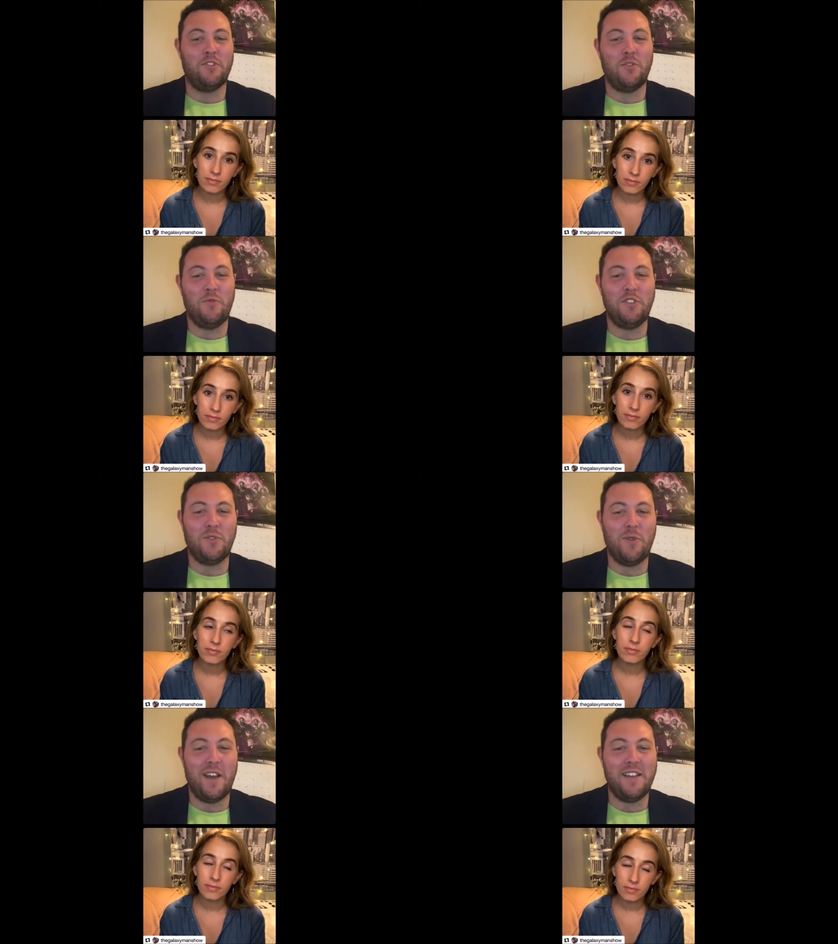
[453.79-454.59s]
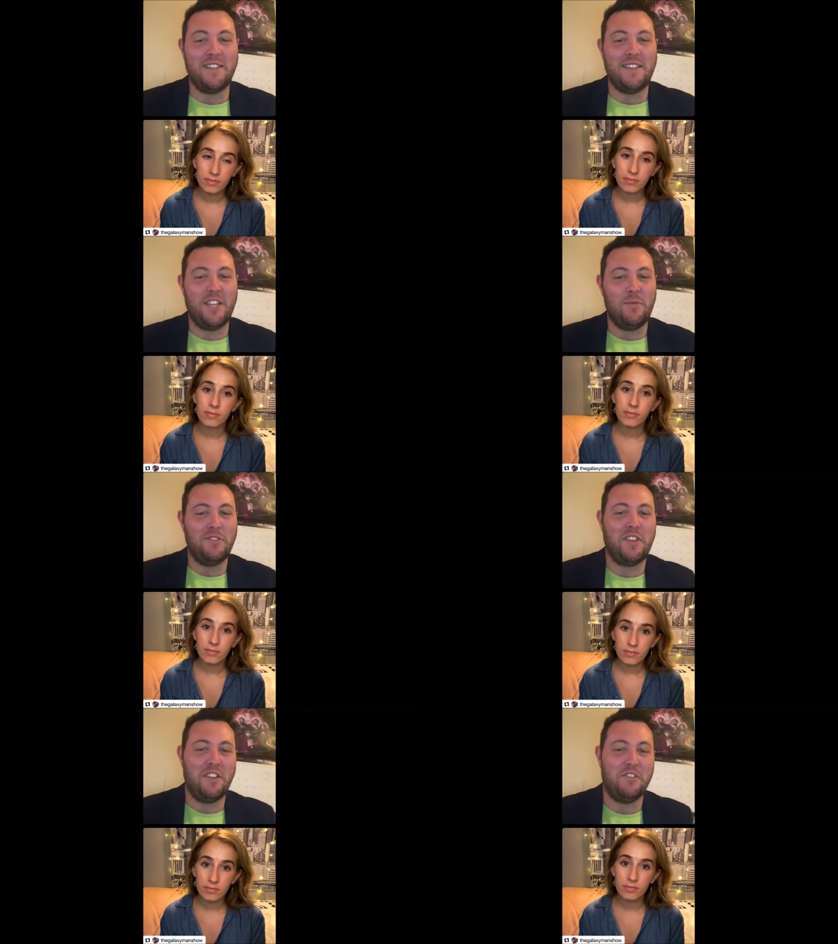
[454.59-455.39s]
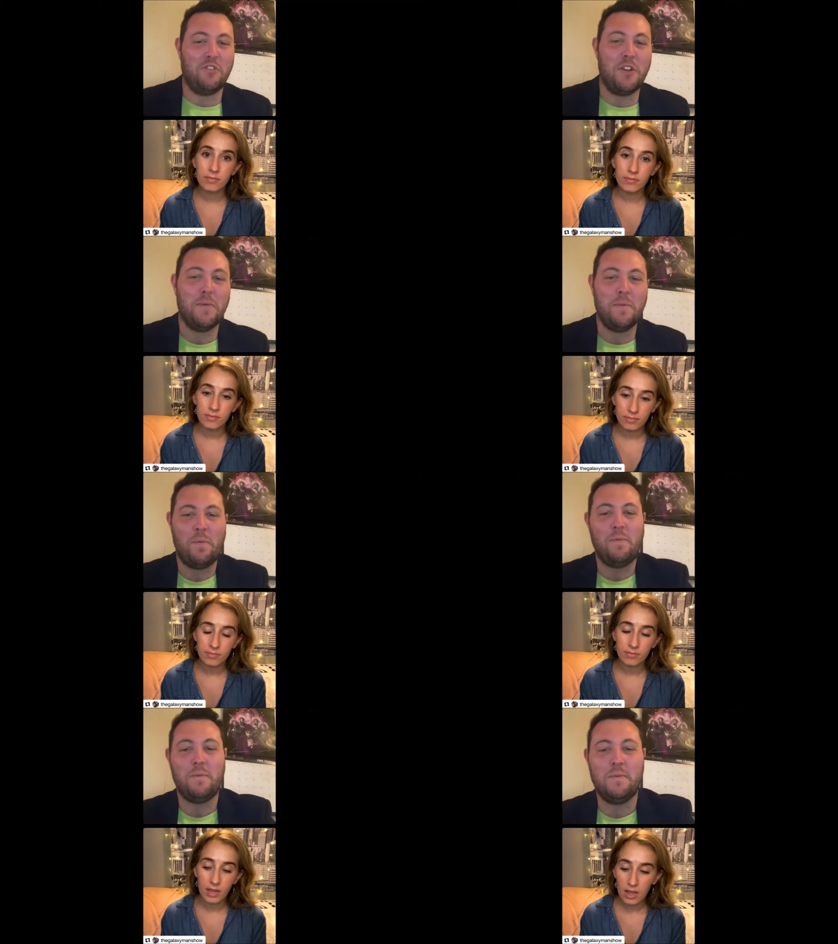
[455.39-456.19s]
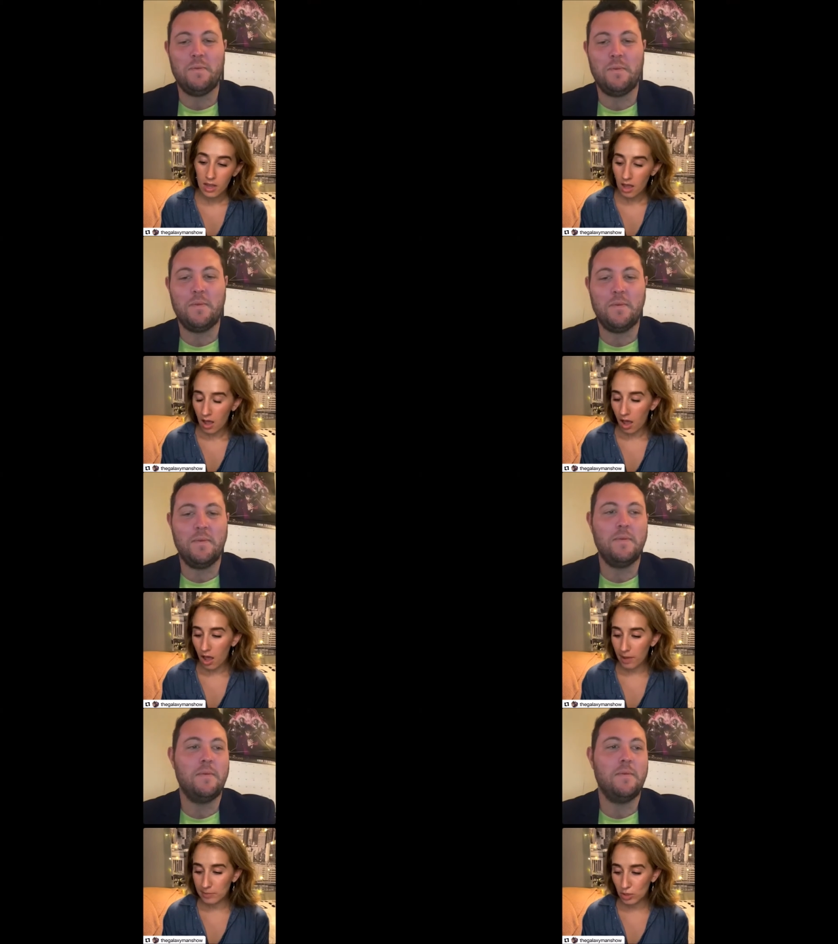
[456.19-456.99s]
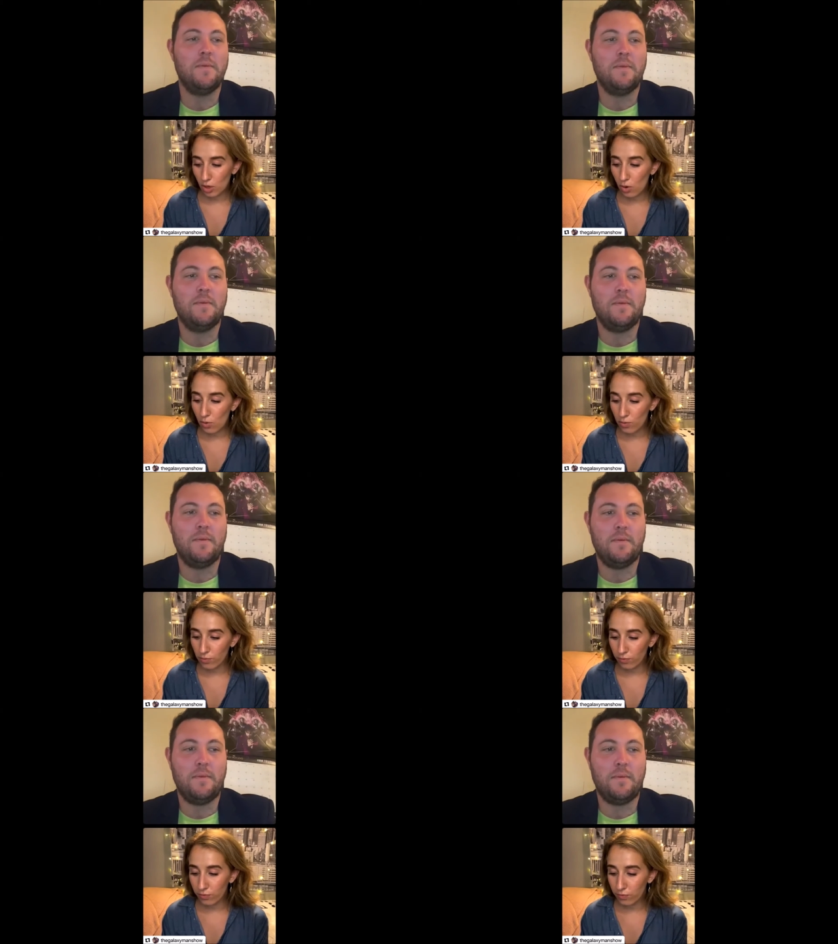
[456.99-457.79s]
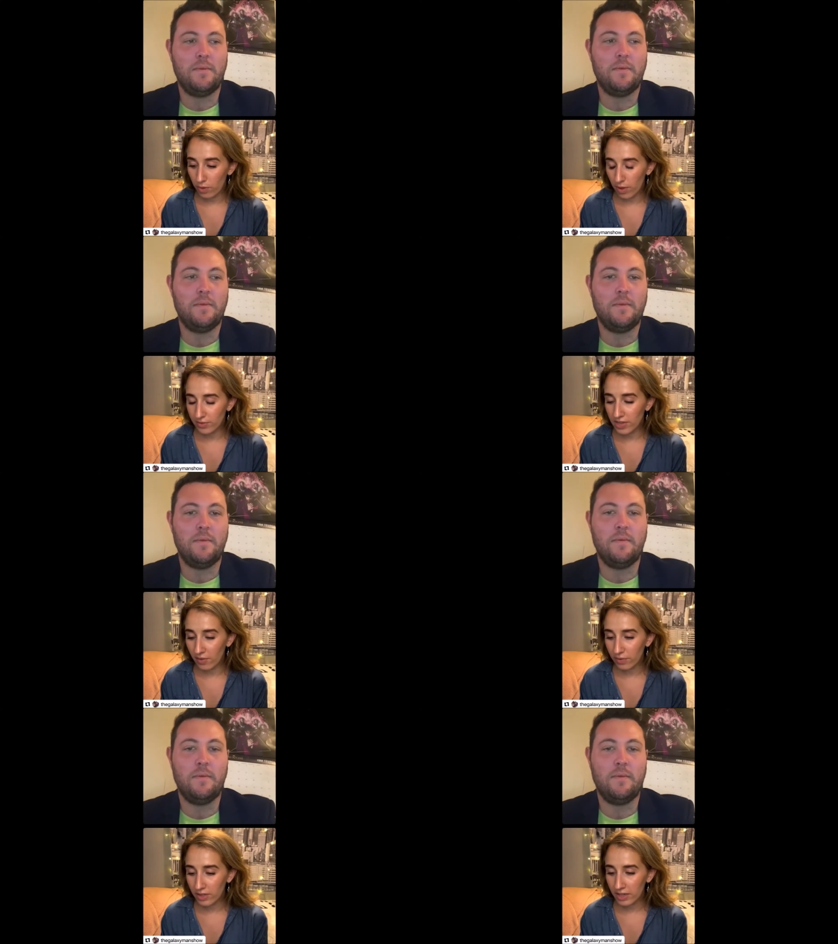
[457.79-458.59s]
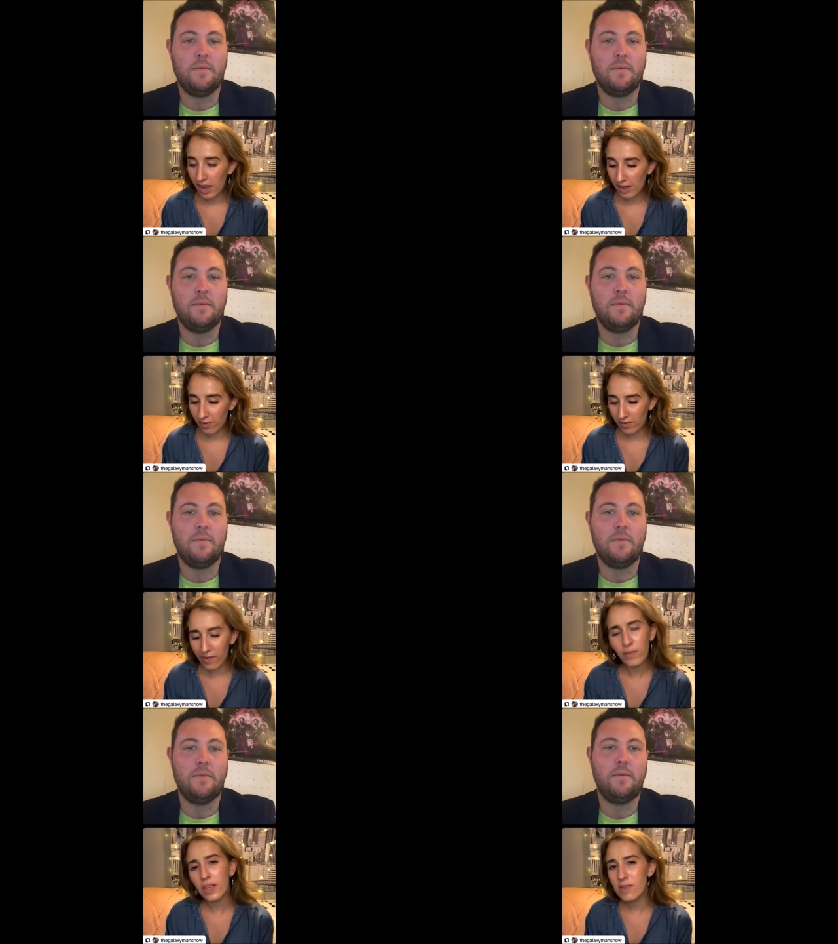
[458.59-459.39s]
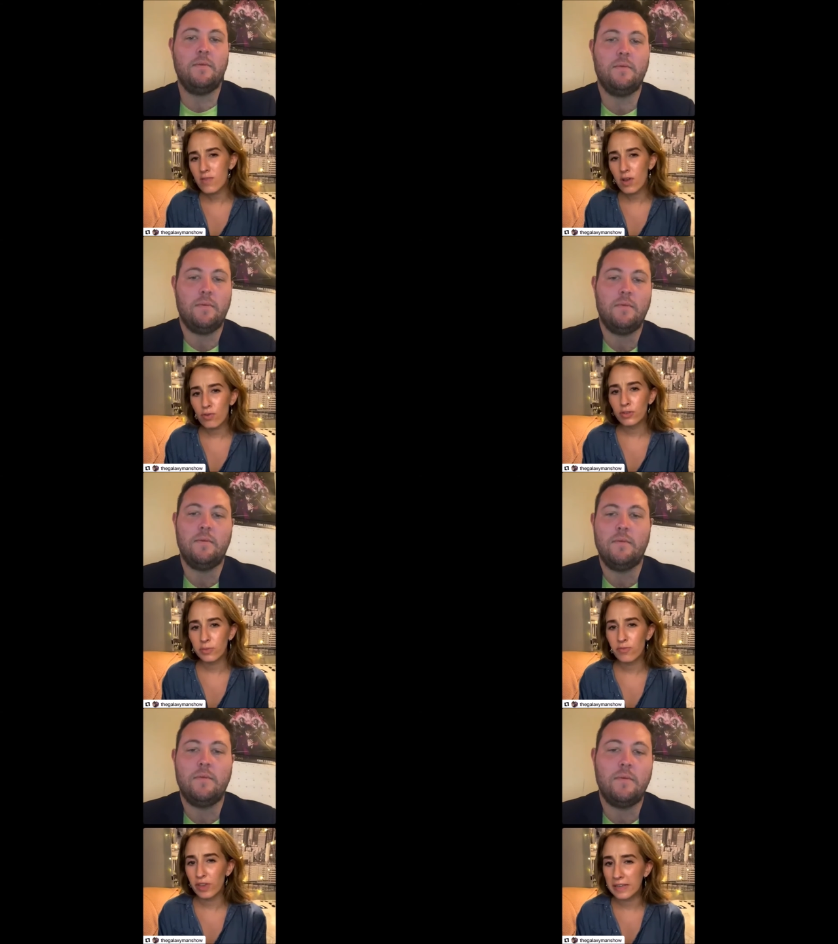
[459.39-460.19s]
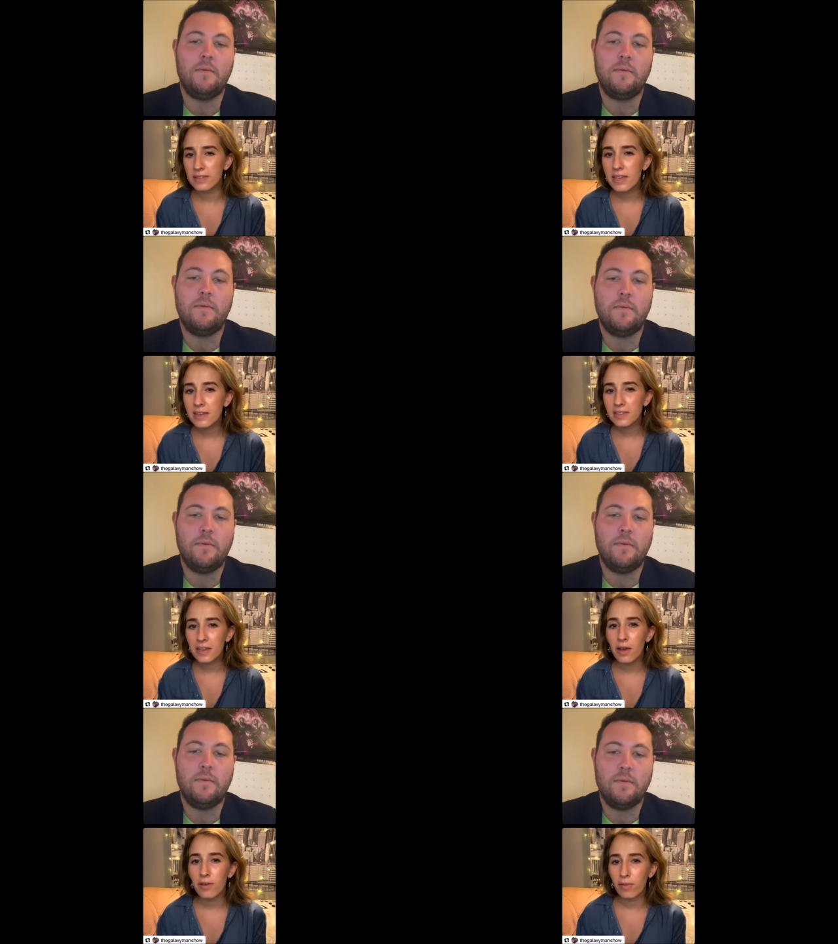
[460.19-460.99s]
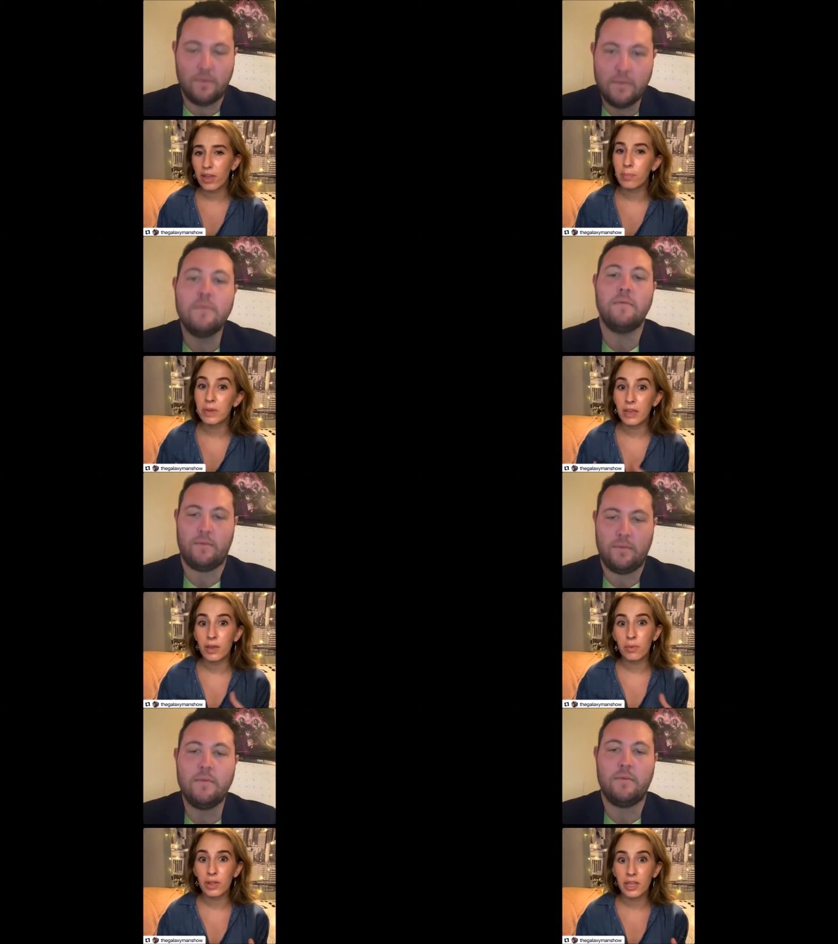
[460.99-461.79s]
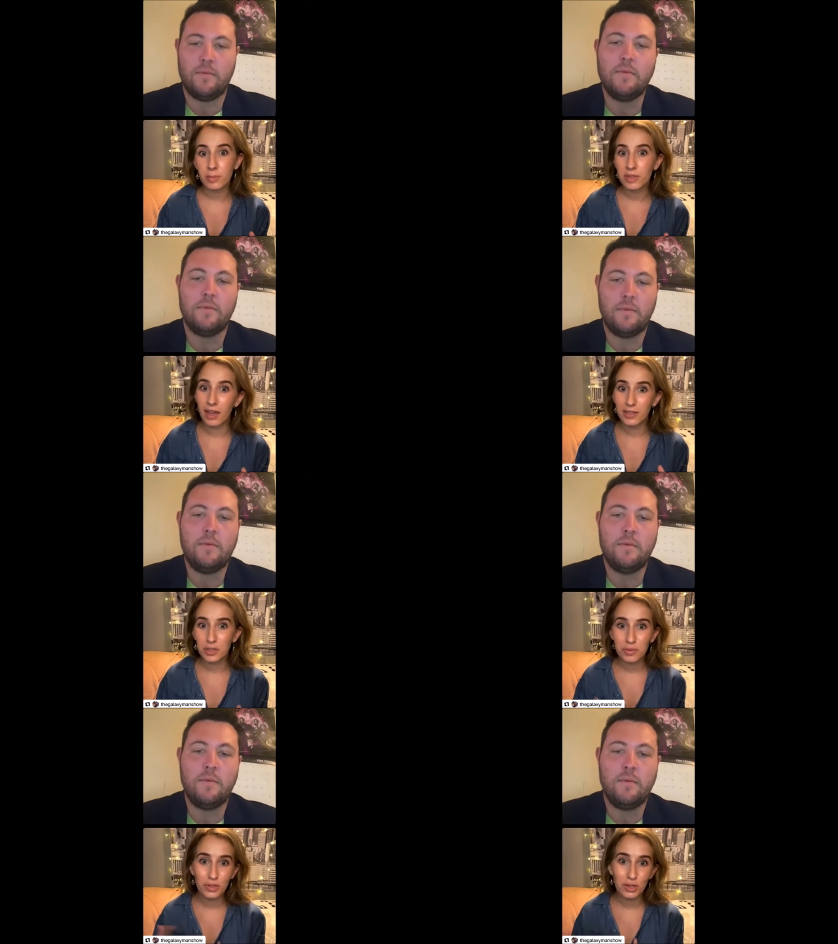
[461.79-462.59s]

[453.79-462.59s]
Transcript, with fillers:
Speaker 1: to music wise in the music mm-hmm. industry?
Speaker 2: Um. So definitely kind of i feel like i've gone through some phases of like being really obsessed with